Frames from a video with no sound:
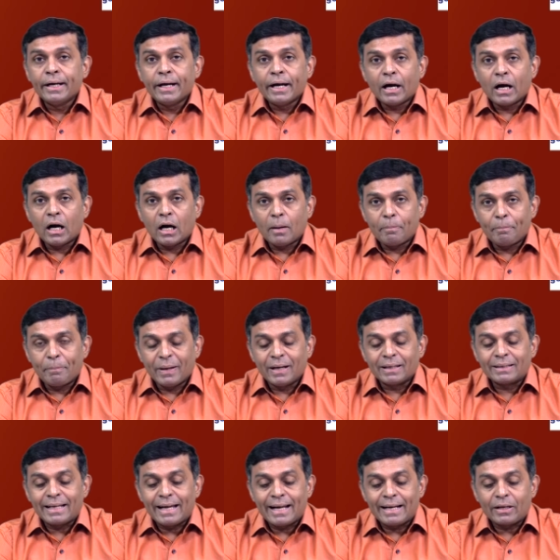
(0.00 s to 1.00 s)
uh, per
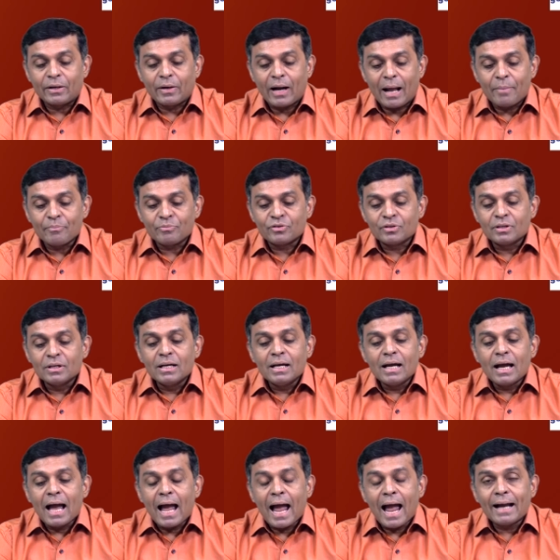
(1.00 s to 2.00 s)
10 grams
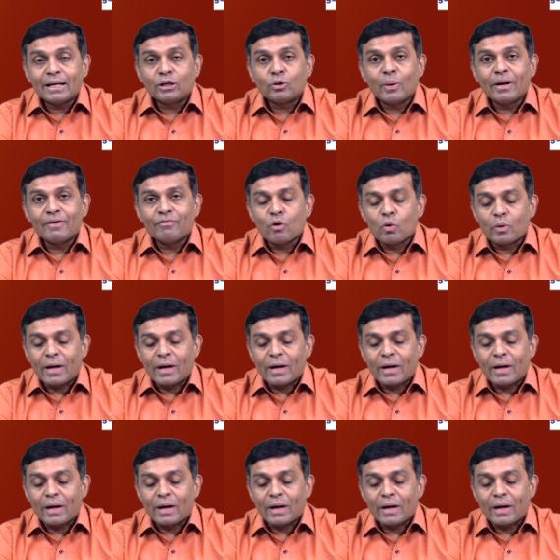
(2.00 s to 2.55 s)
and 24